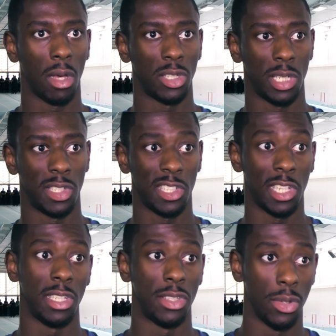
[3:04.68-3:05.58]
last year,
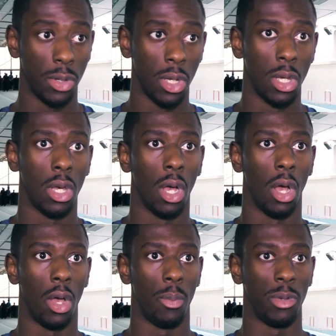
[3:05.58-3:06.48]
6:62.
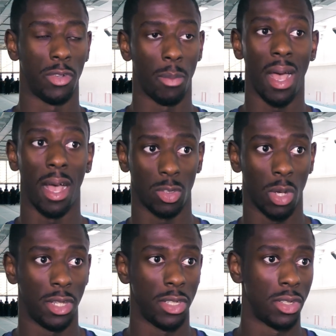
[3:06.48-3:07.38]
Which for my hat's
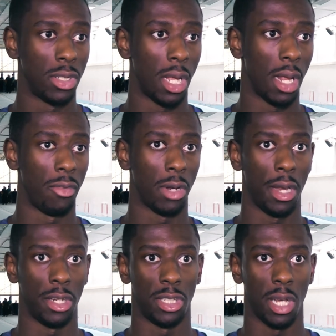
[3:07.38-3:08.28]
quite decent, and I feel like
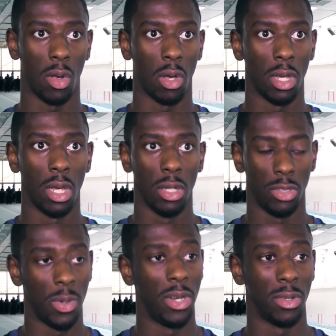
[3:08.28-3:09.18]
this year I've got to
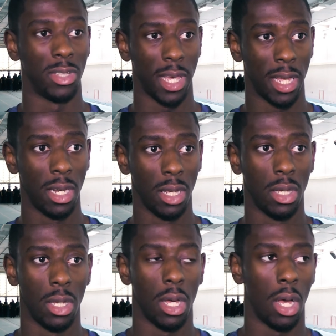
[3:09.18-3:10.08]
do indoors again.
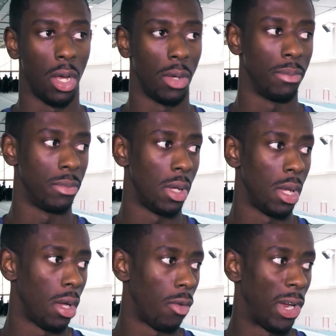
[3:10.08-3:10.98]
I'm
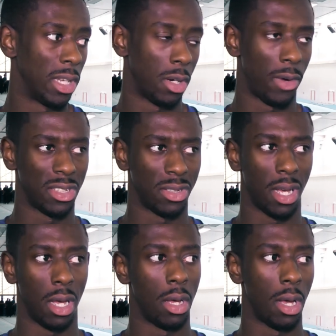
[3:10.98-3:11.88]
going to race on the
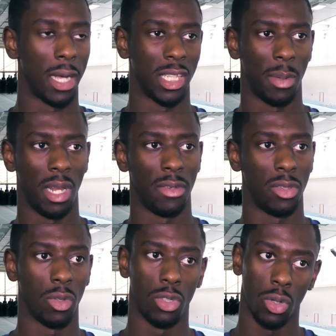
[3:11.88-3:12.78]
IWF
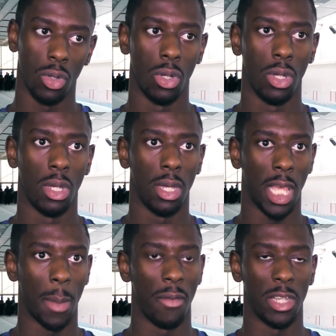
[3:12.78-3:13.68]
indoor tour,
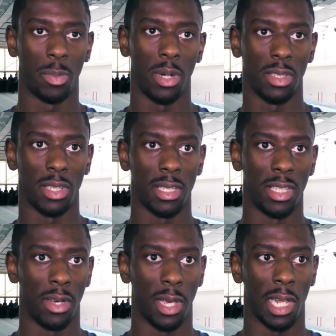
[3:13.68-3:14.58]
get a bit of experience there, see
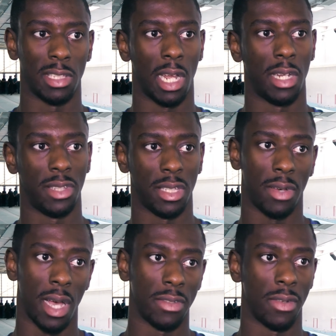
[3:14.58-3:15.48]
if I can get down to like the
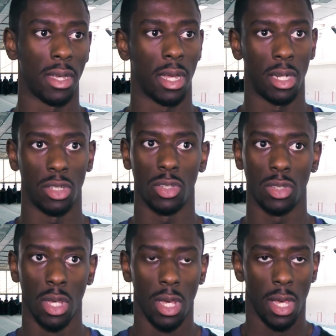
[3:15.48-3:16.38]
6.5s if I can, and just
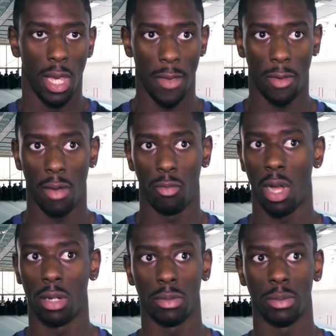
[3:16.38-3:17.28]
if I
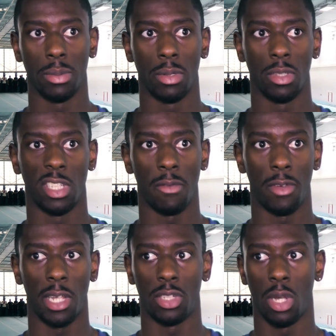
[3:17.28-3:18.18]
run
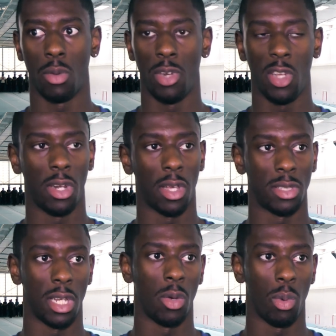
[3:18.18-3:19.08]
something that's, you know, really going to
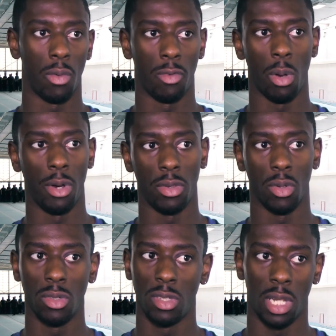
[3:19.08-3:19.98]
contend the world for world
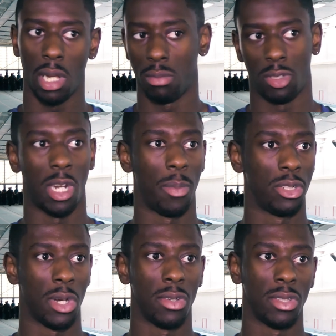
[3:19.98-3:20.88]
indoors, then I'll turn up at
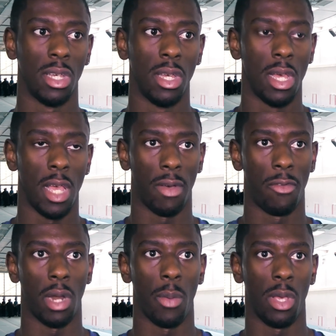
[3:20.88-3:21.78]
trials. If I
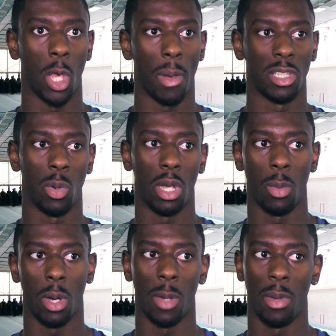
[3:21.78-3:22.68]
feel like we can go back to work and
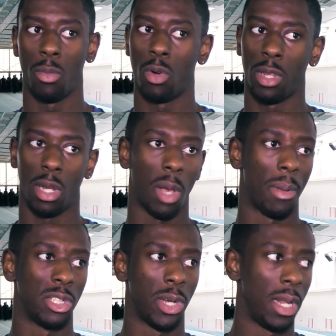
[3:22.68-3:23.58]
work on a bit more, then I'll go
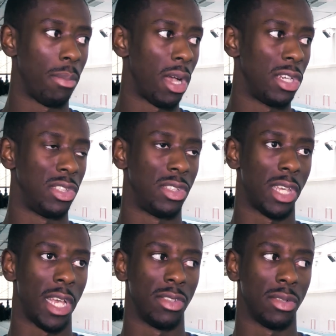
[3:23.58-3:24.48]
back to training, but it's just a
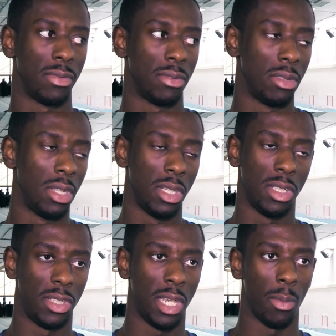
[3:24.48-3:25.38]
case of
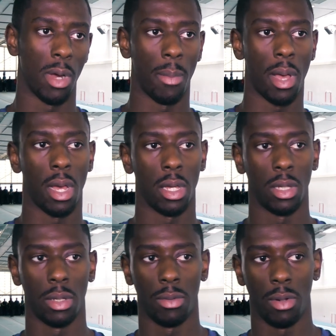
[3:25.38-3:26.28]
seeing where I'm at.
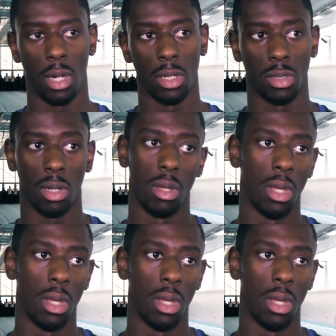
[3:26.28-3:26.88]
Really, so.